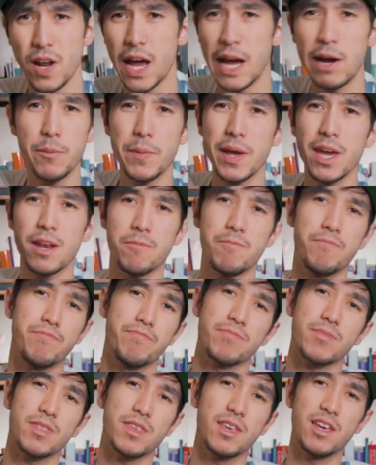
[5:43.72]
now
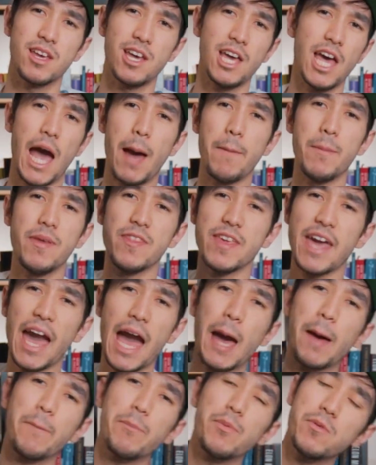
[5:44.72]
I'm in the
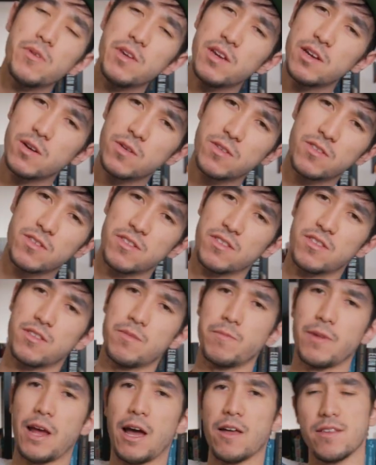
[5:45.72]
Apple
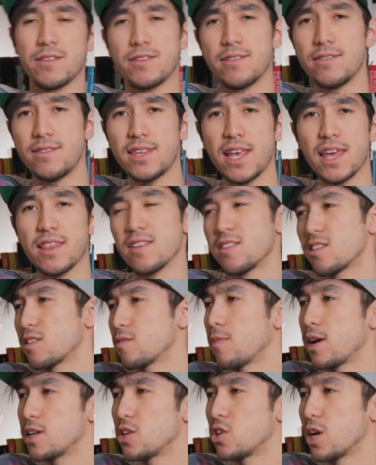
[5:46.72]
ecosystem now. This is it. This
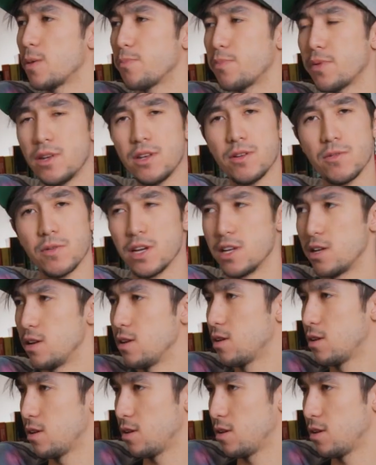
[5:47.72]
is my jump into it.